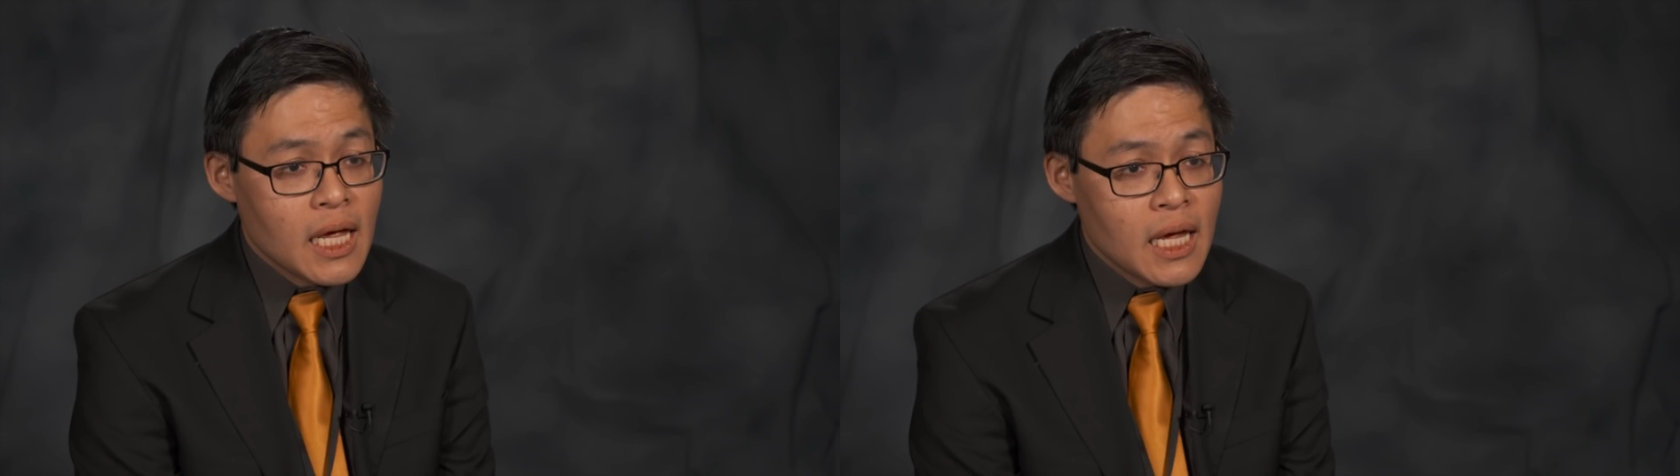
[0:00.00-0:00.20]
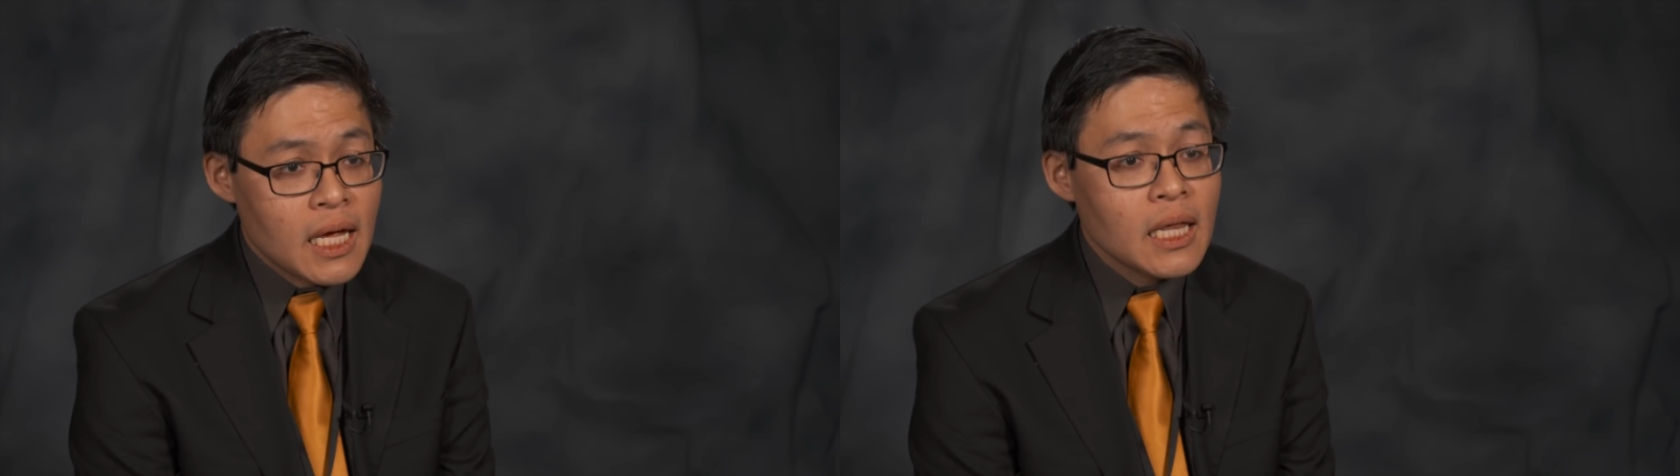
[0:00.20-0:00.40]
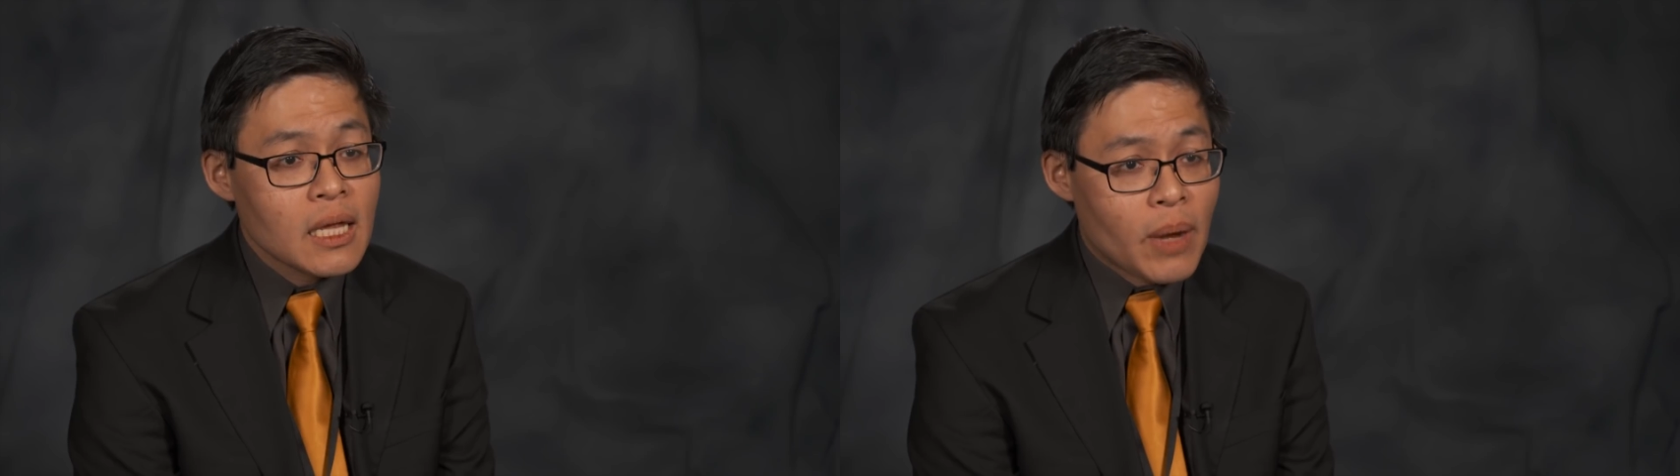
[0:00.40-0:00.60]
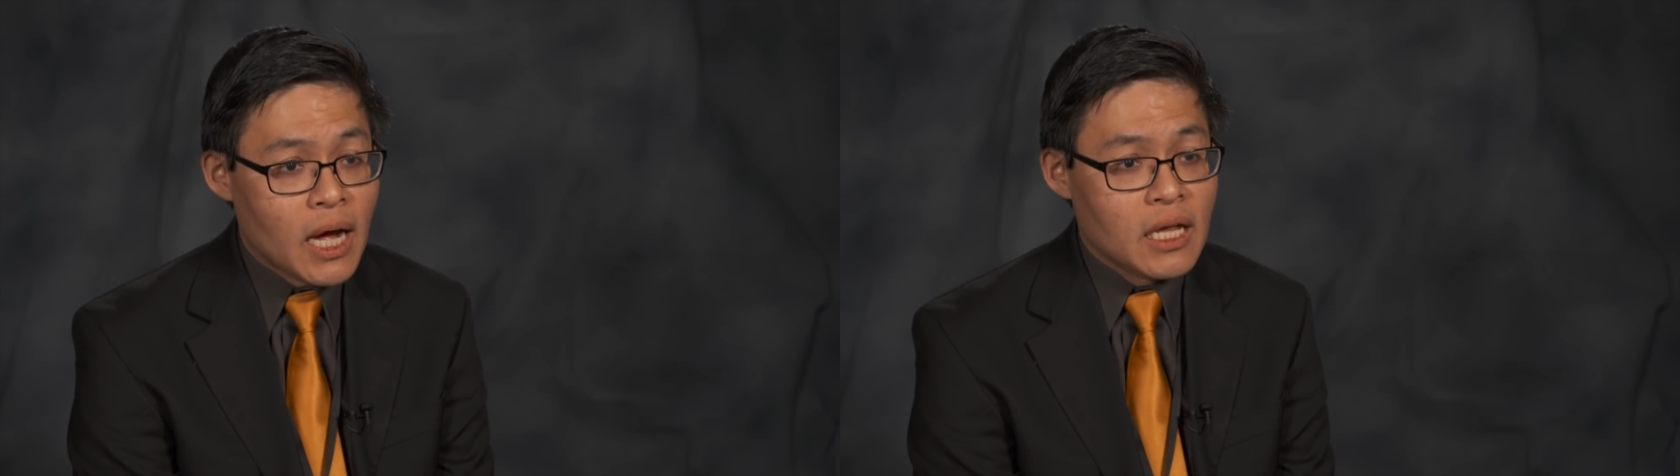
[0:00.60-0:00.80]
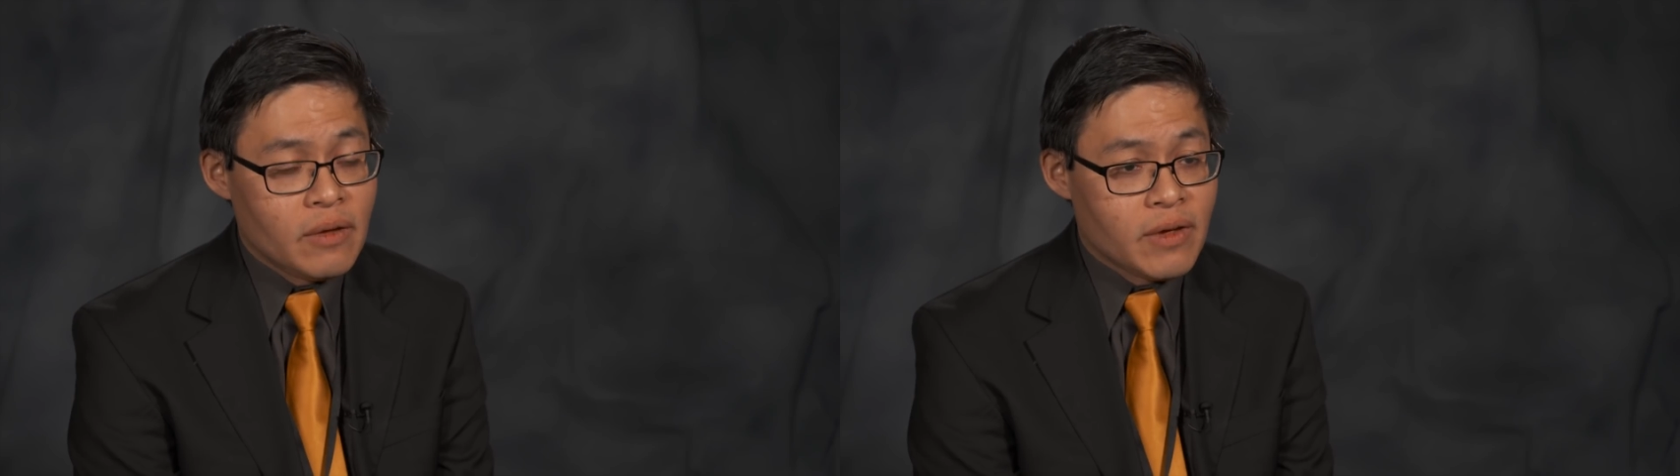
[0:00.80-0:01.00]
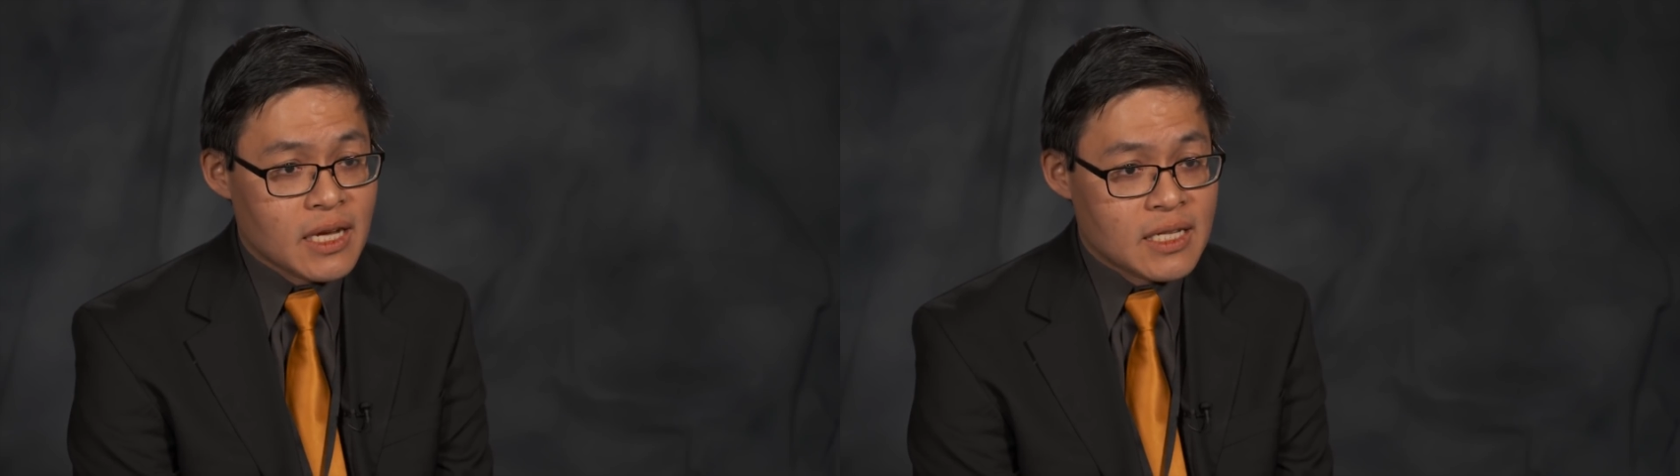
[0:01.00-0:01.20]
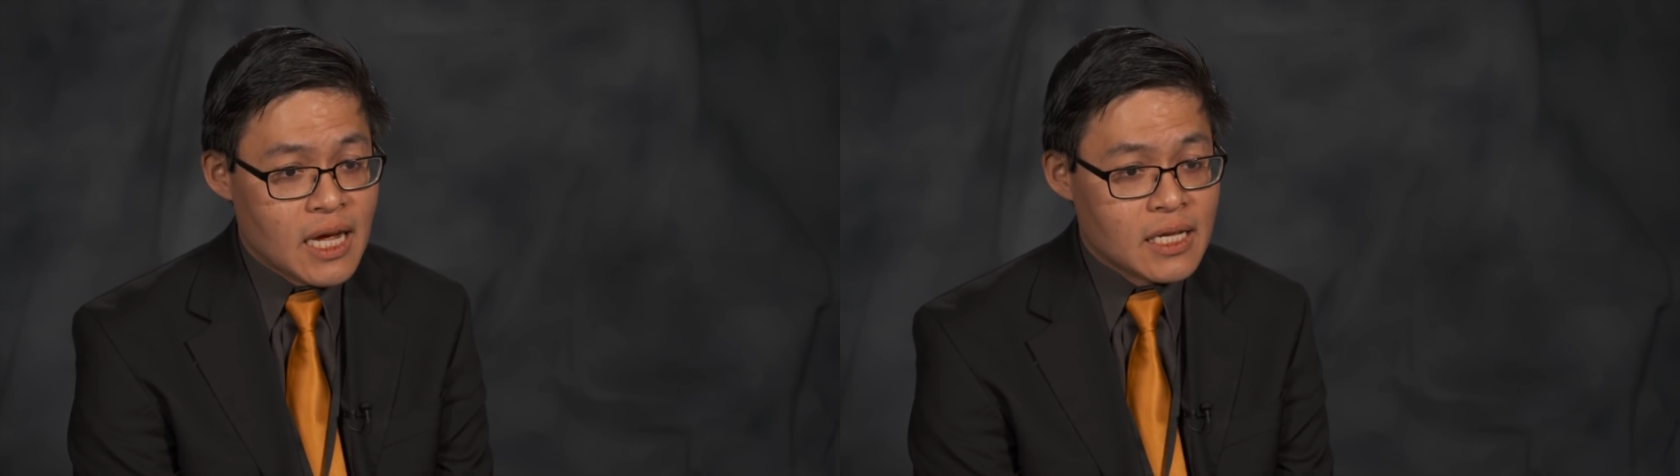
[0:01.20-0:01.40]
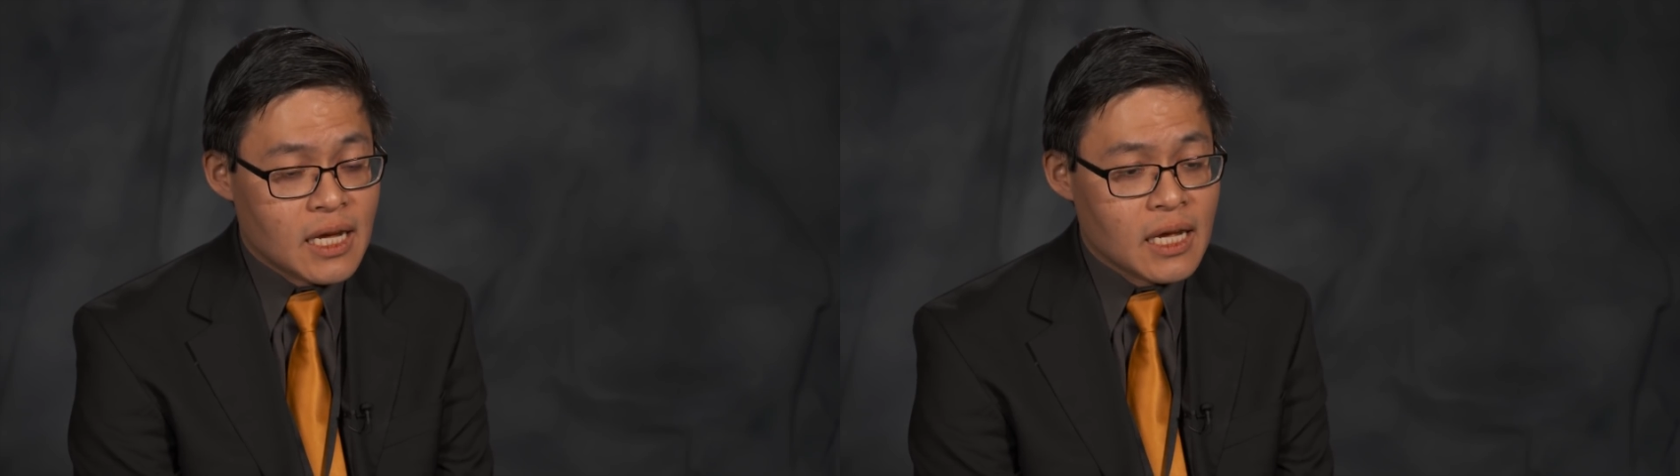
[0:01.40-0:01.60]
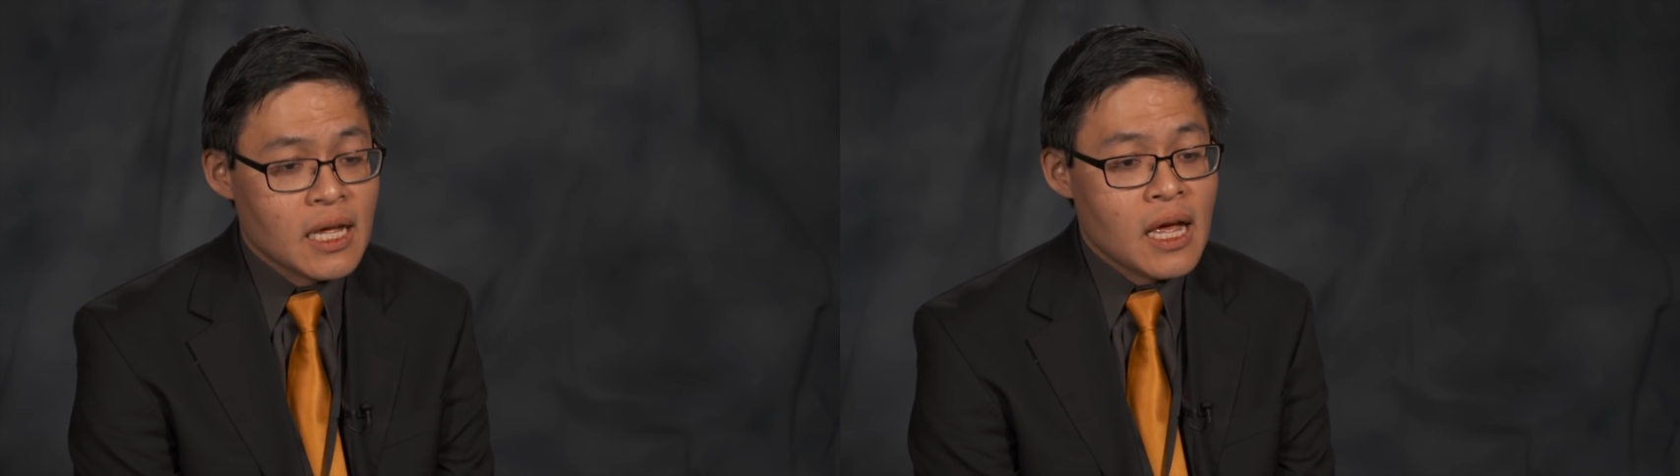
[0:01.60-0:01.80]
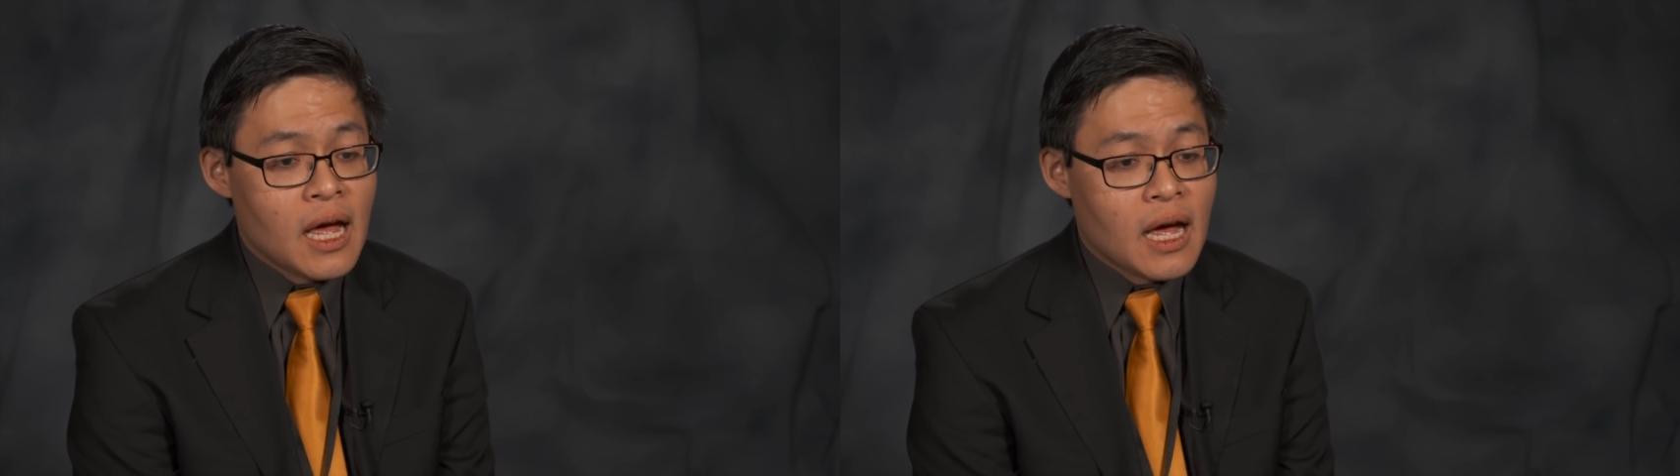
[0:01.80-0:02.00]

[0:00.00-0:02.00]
in the palliative care setting